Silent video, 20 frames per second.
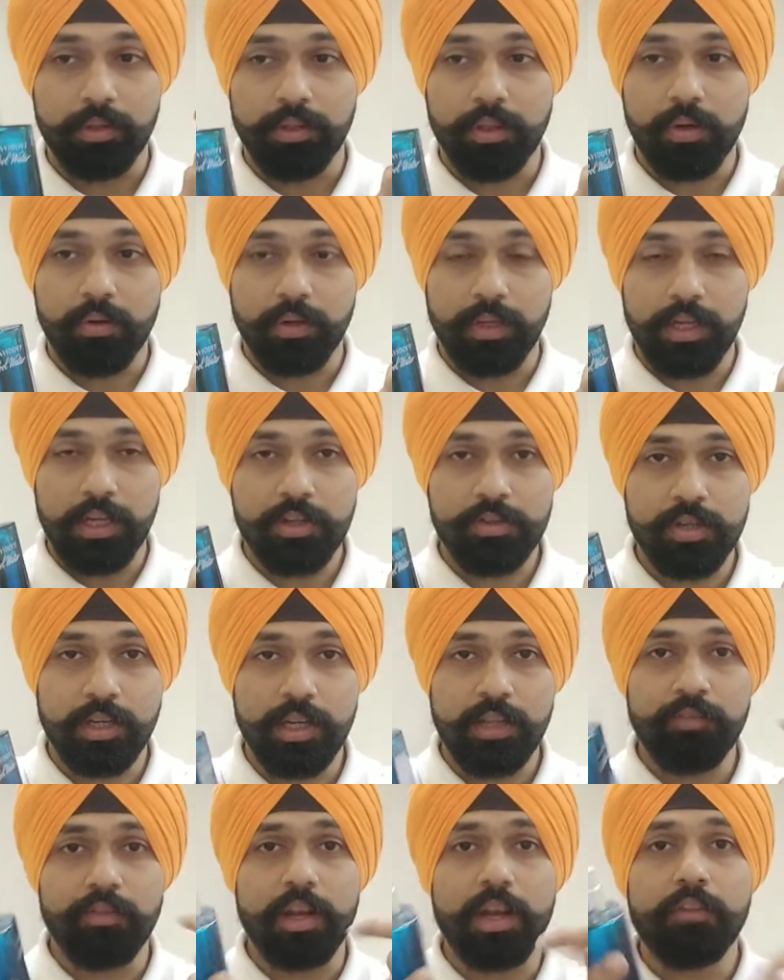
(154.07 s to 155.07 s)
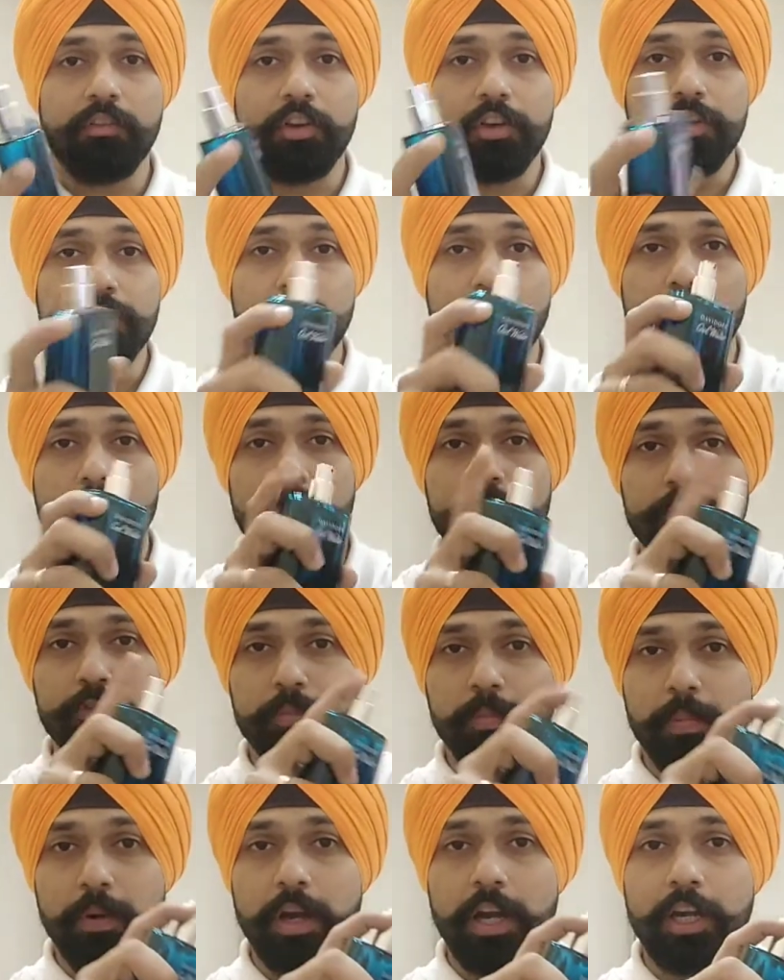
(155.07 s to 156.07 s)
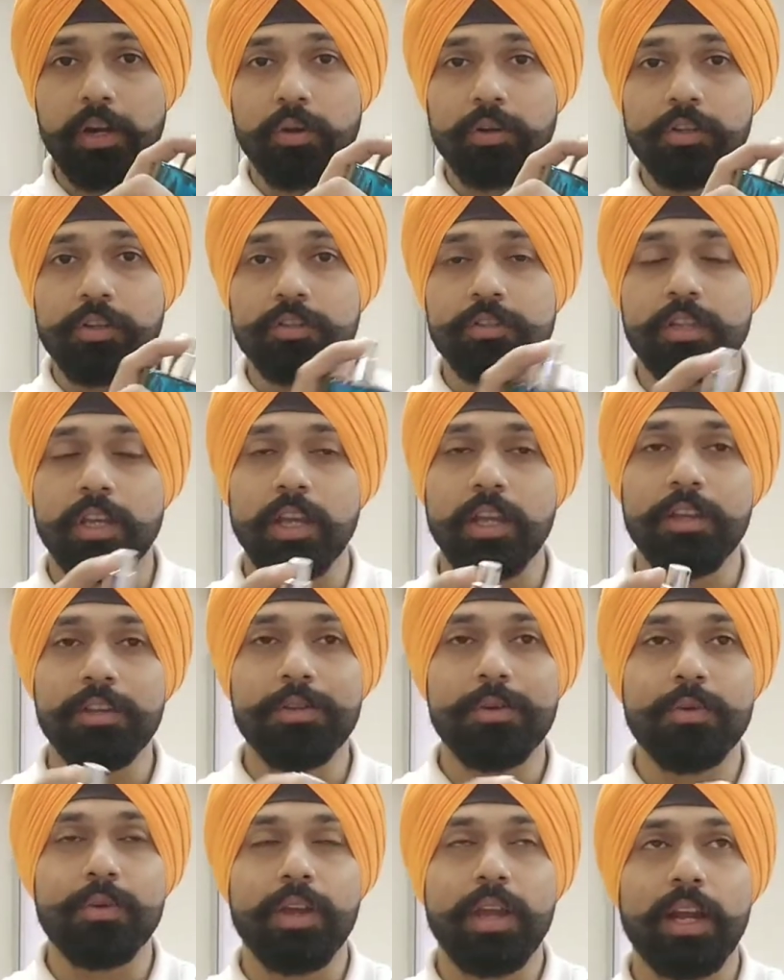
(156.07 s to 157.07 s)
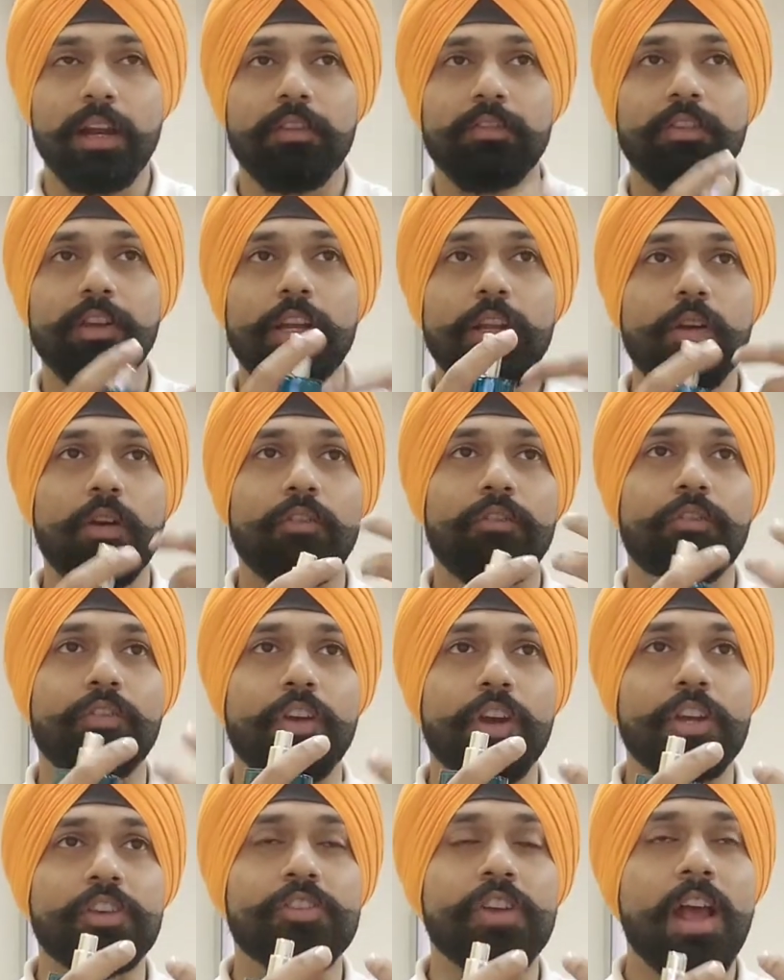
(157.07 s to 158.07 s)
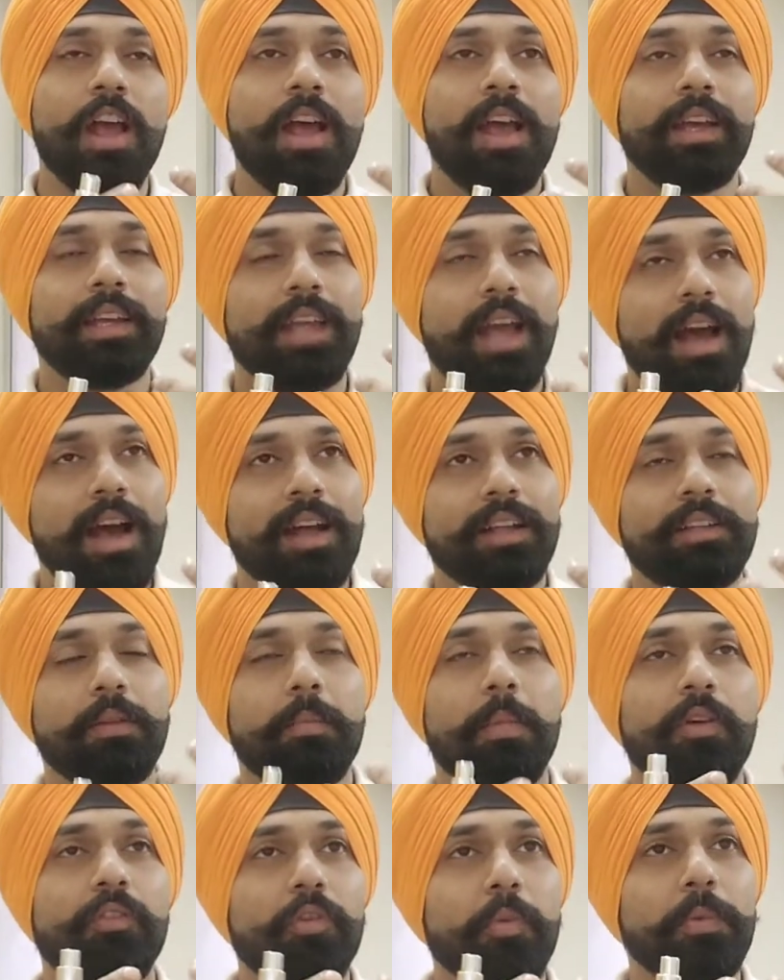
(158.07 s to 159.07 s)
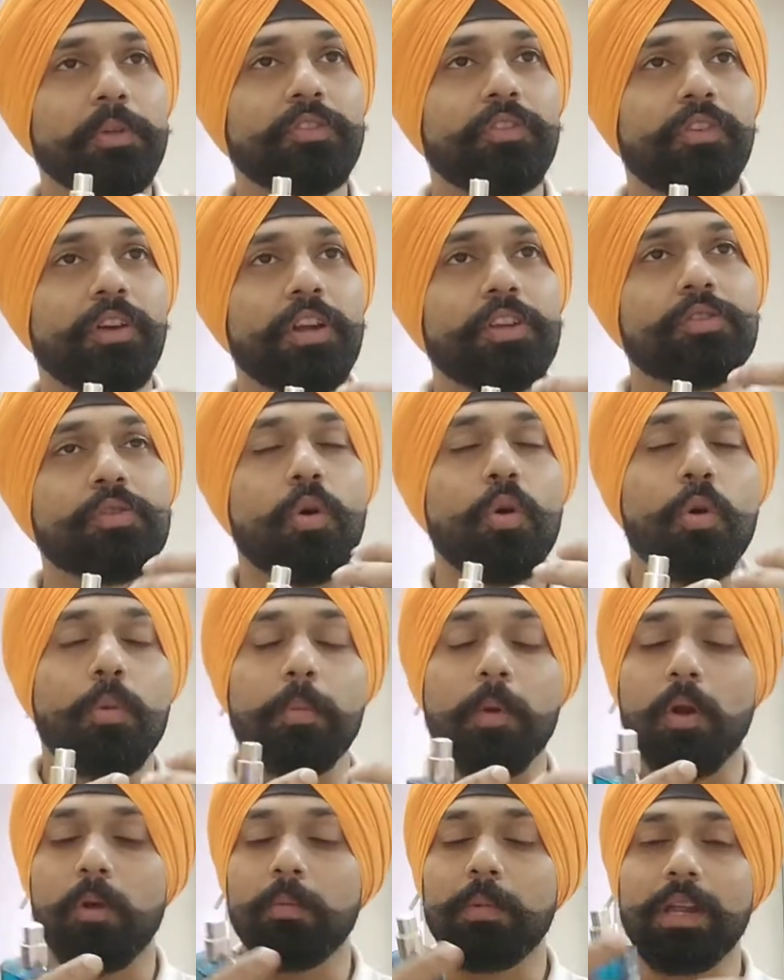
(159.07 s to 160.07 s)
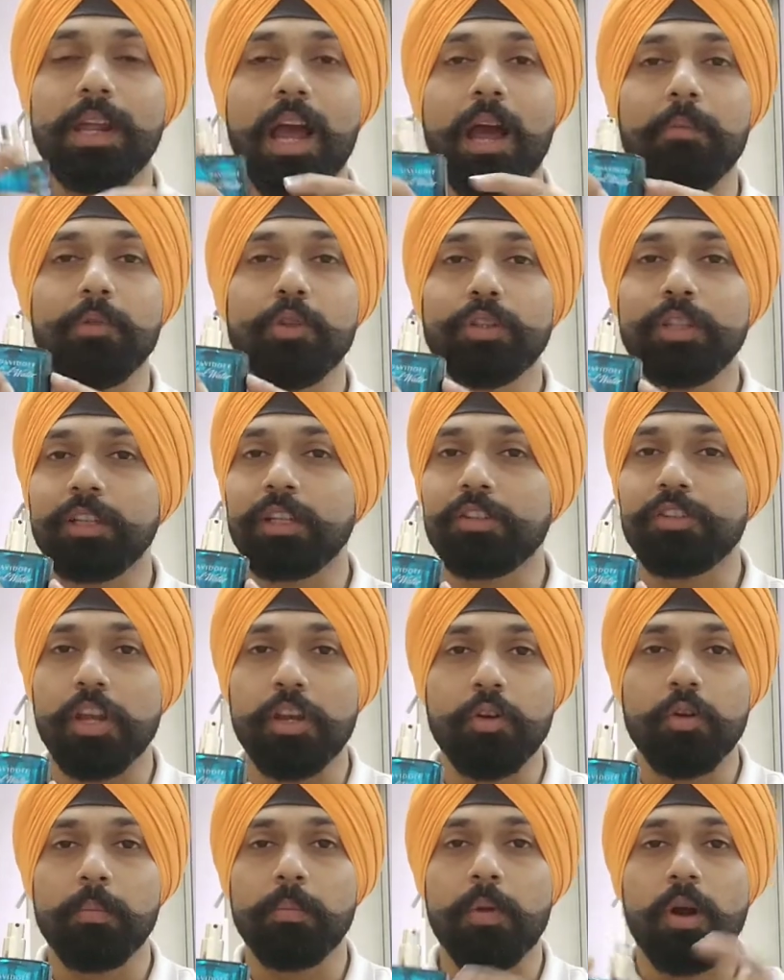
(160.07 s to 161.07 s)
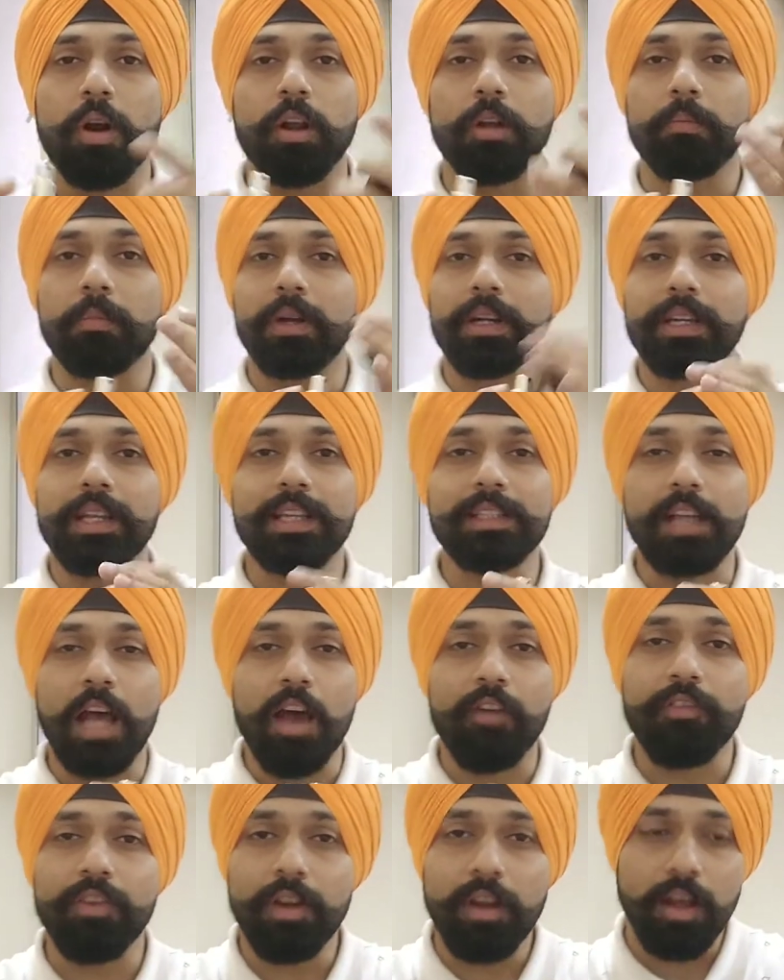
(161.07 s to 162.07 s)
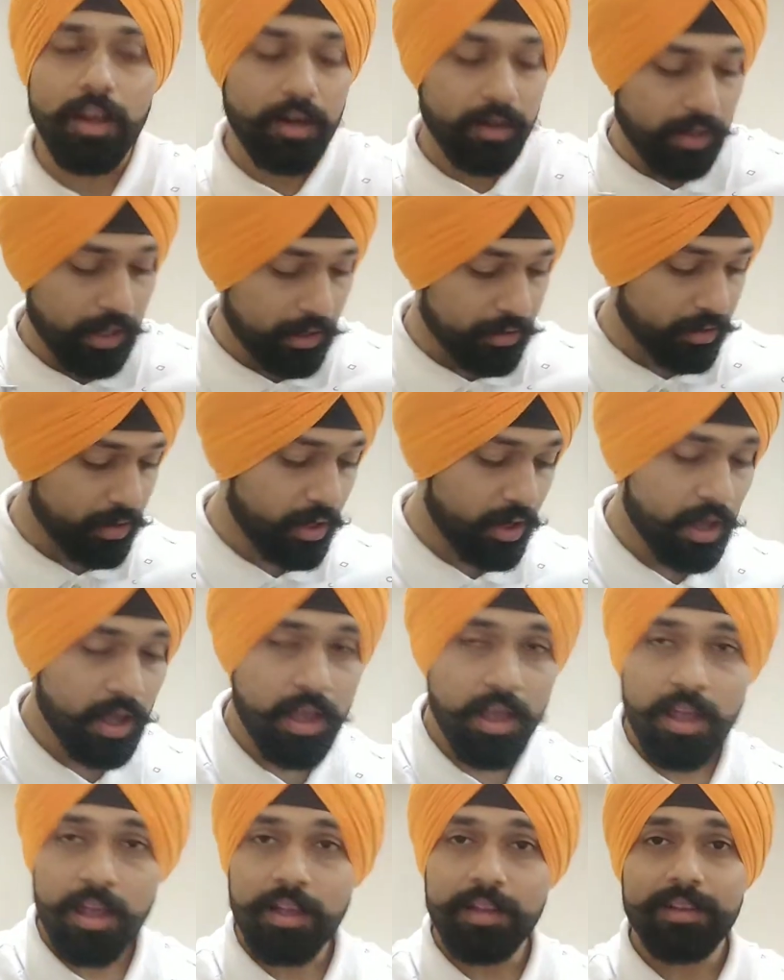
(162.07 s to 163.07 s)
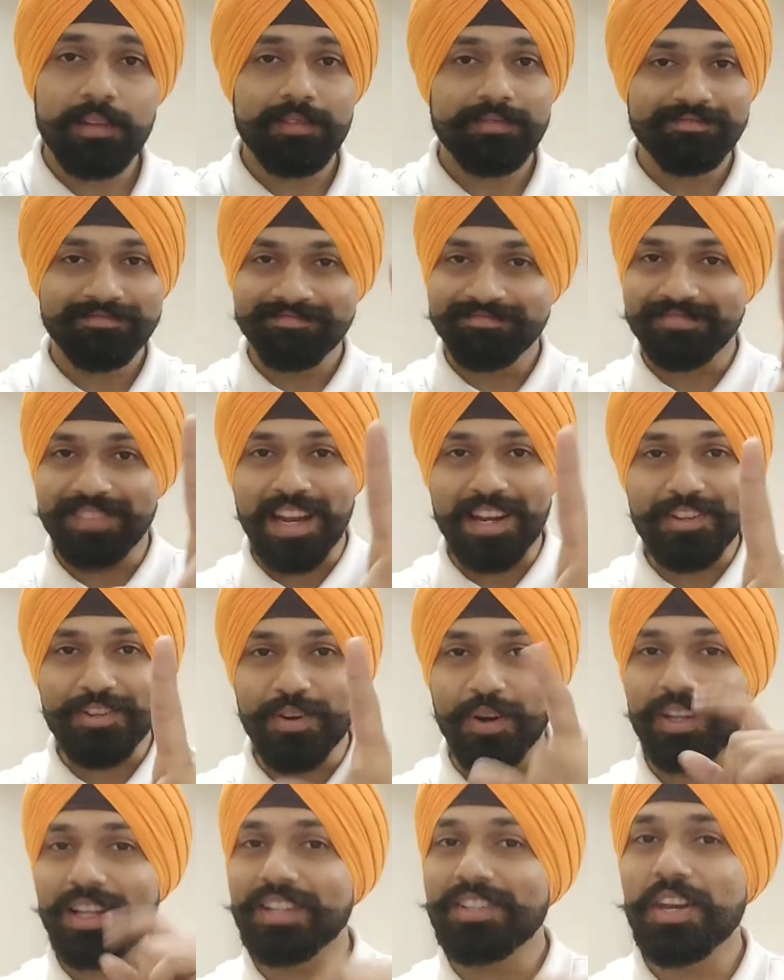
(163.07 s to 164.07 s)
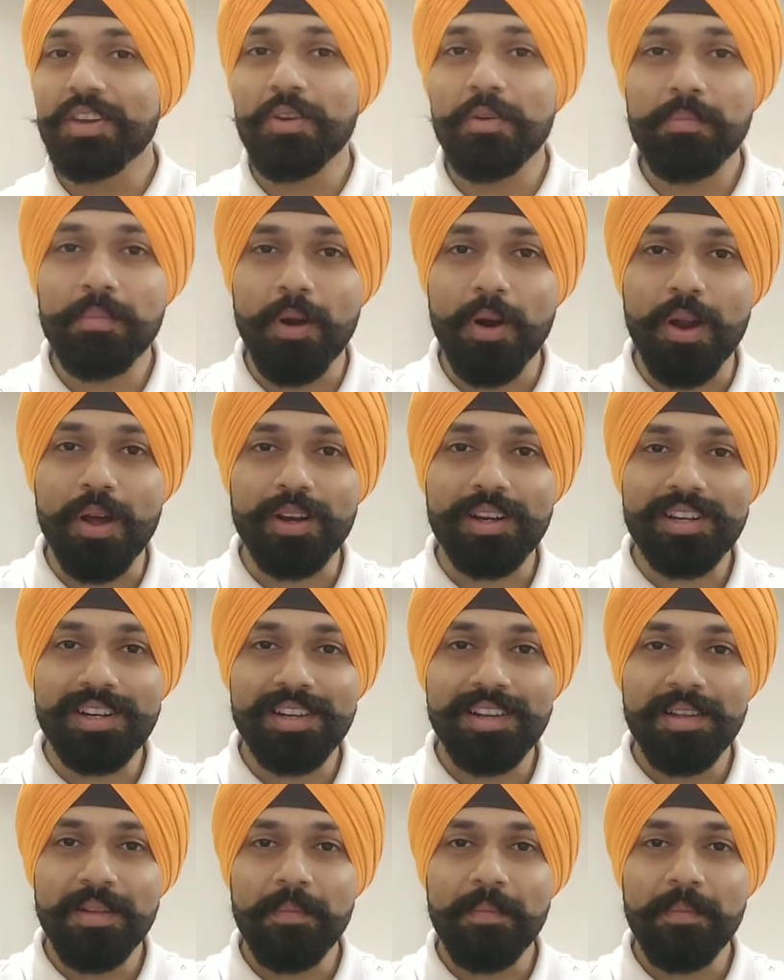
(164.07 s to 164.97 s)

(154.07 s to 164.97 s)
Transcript: You know, initially, whenever you spray it on your skin, you get a feeling of fresh. Yeah, the perfume is fresh. Oh, probably I'm using the genuine product. But yes, half an hour later, that's not a genuine product.